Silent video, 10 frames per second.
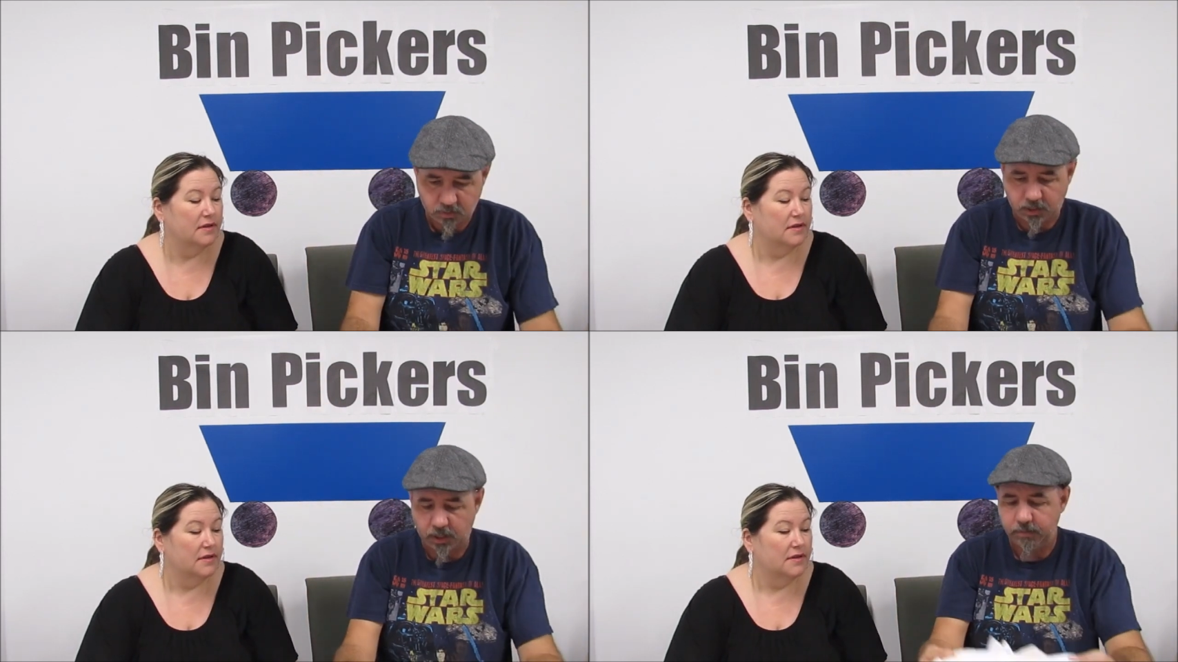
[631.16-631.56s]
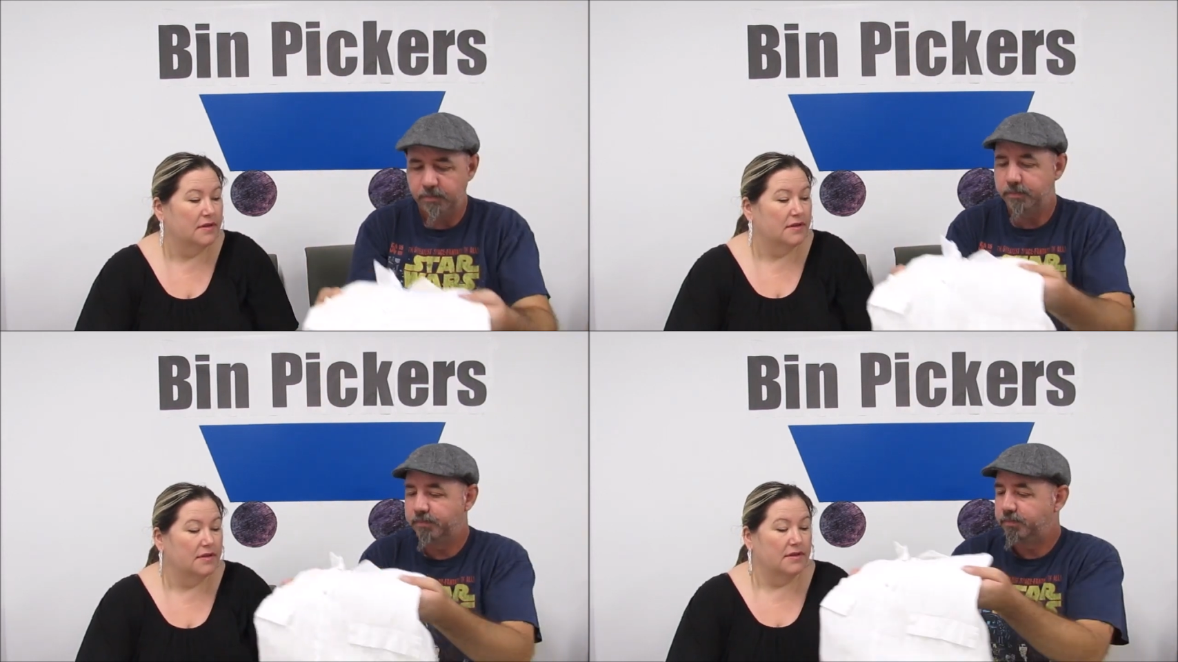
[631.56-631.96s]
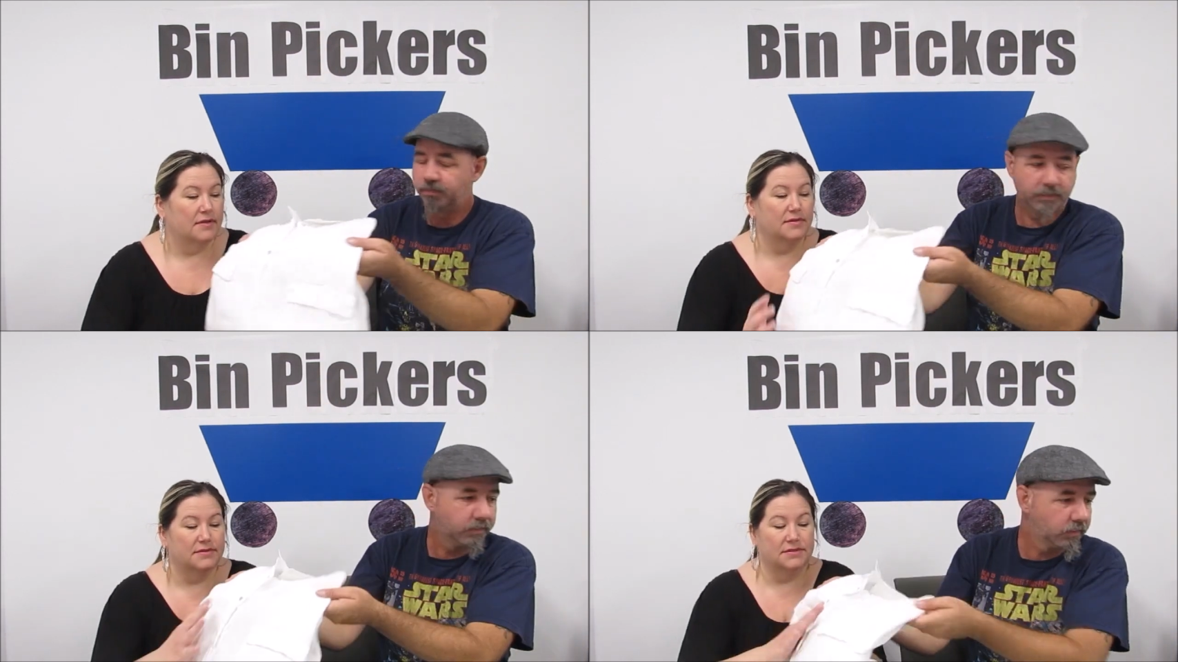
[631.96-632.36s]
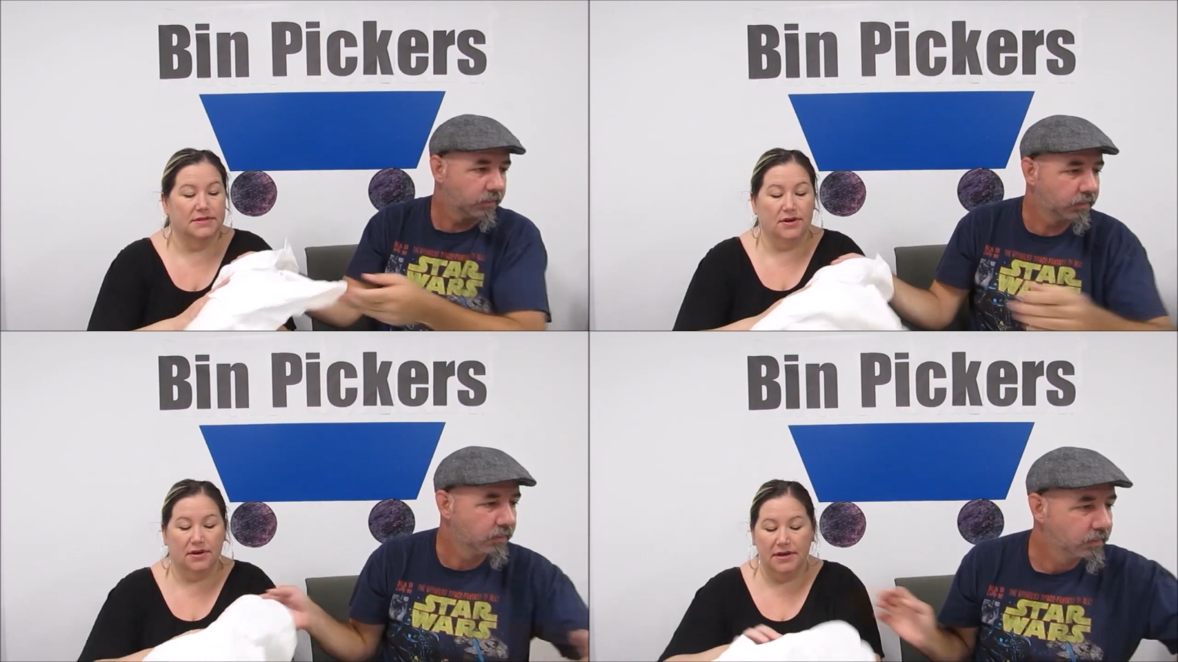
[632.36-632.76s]
Speaker 1: Okay.
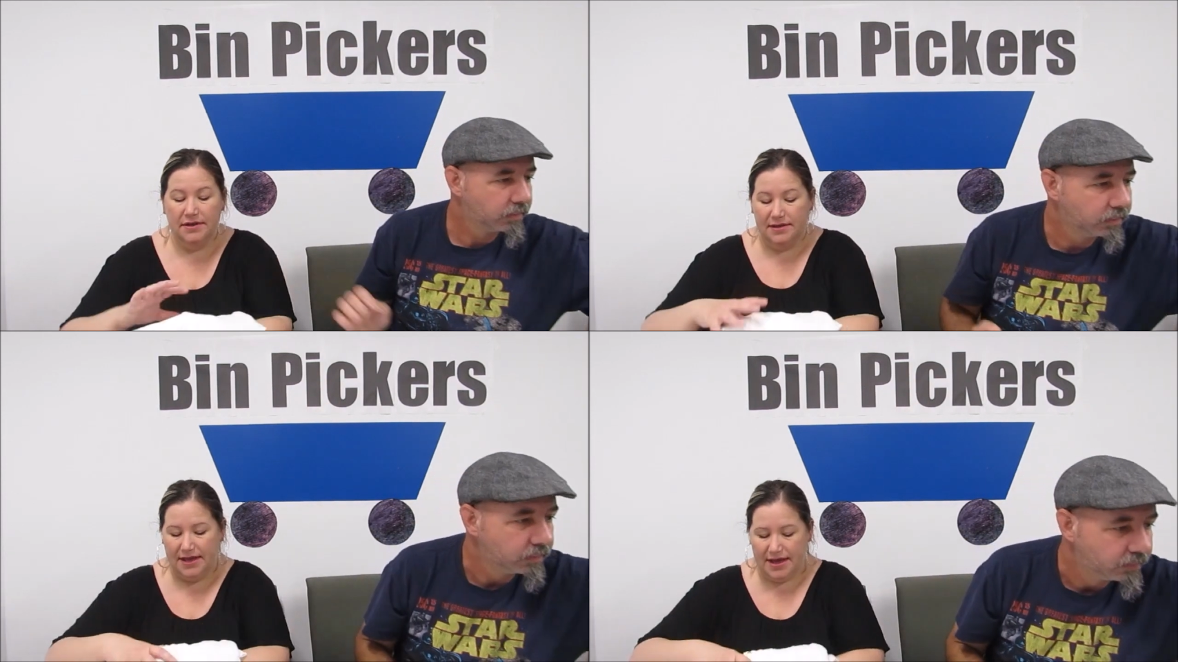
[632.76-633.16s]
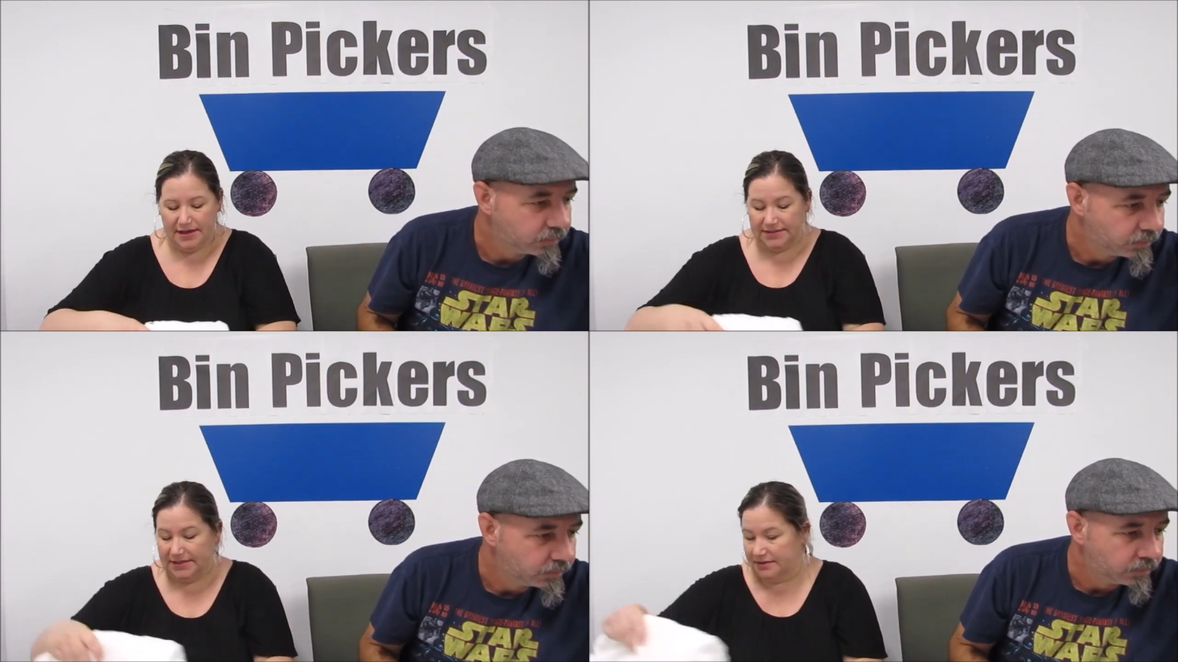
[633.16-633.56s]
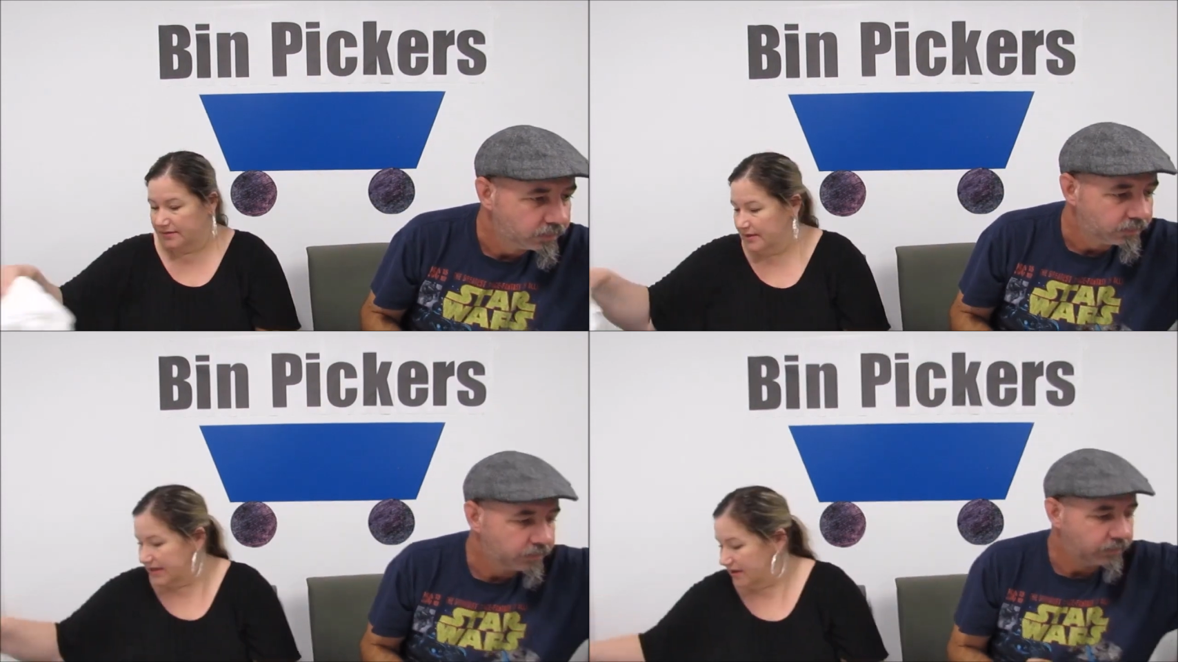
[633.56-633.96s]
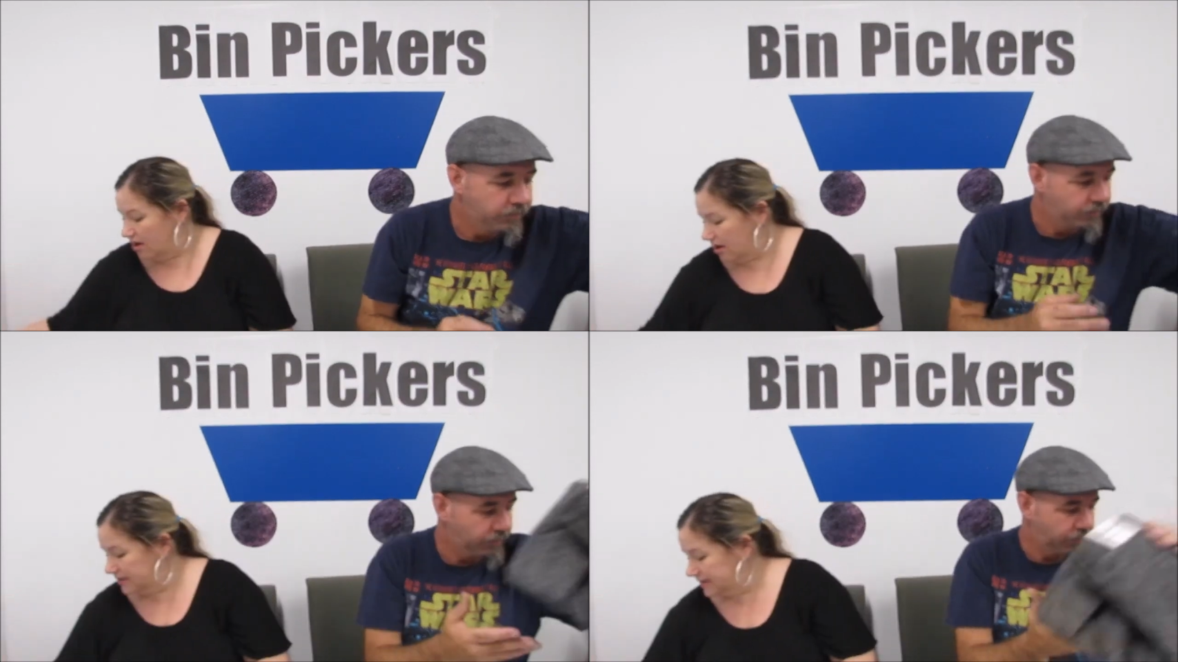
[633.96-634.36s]
Zara. Yeah, it's a like
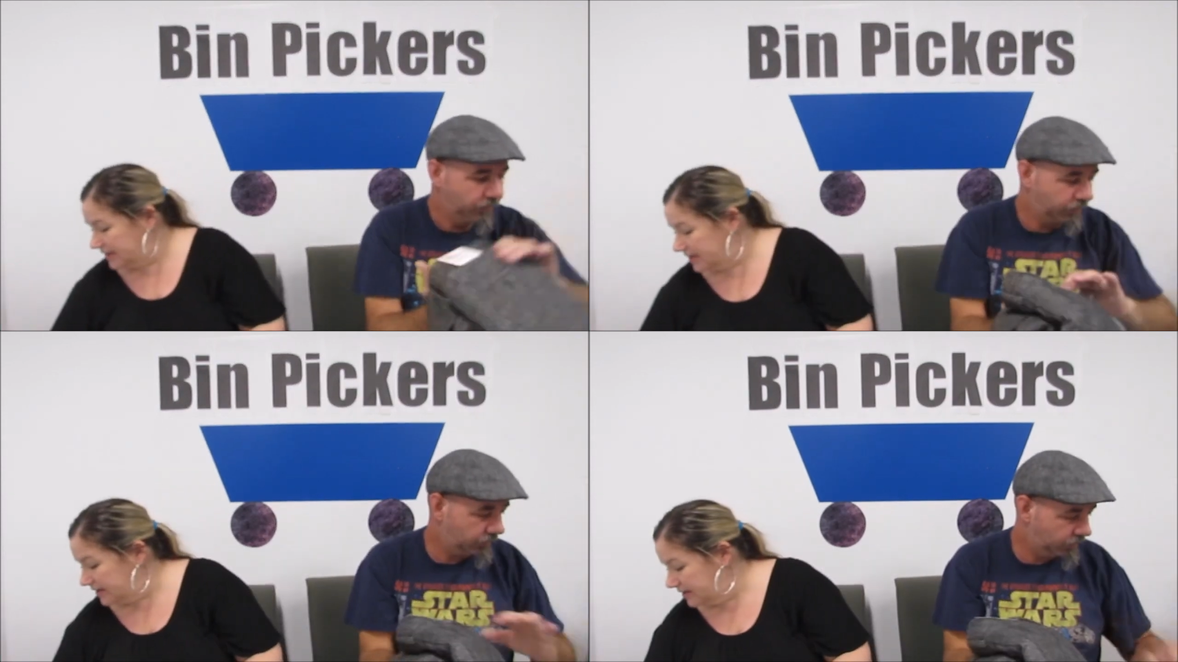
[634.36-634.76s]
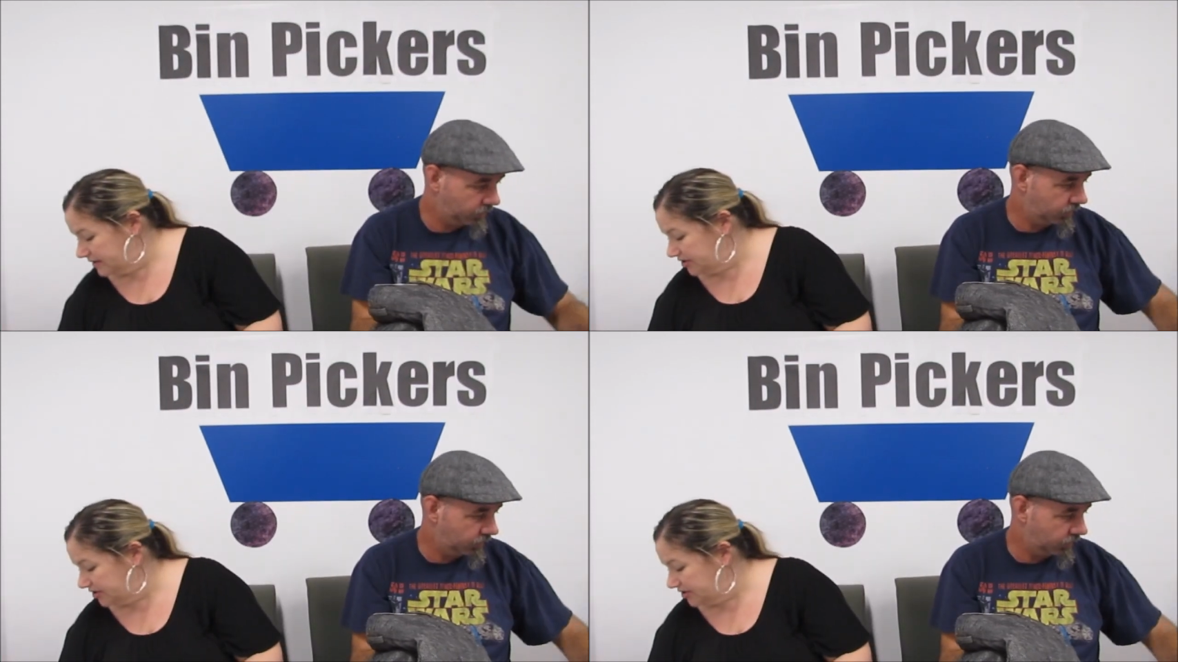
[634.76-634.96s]
gauzy